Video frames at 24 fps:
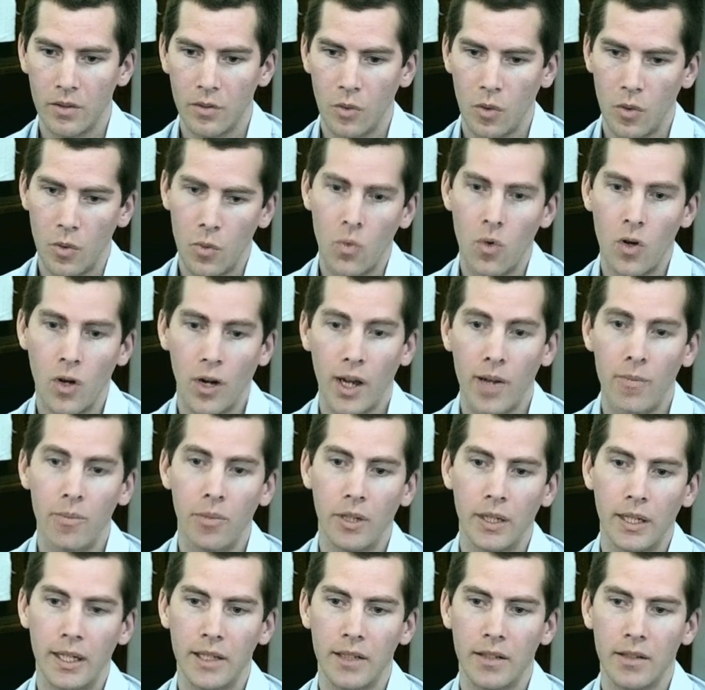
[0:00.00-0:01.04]
what I
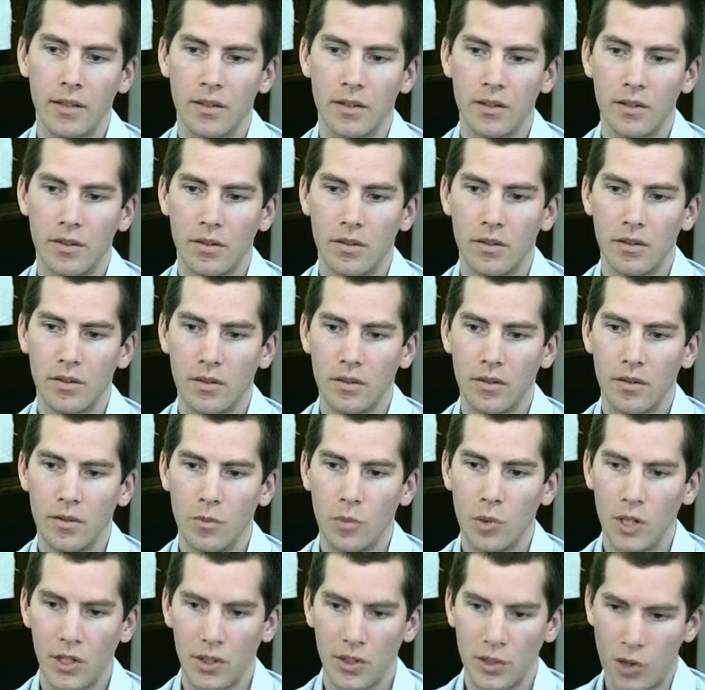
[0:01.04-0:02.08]
bring
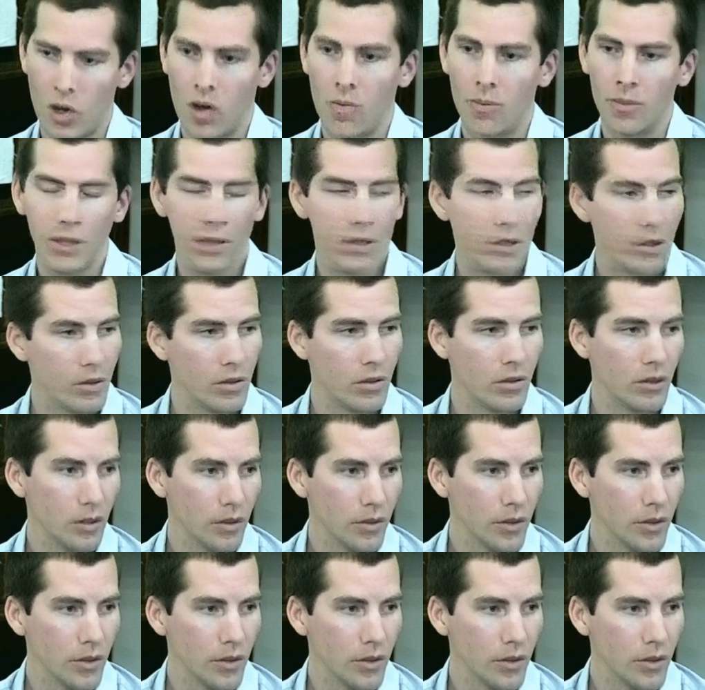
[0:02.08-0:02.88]
which is common to all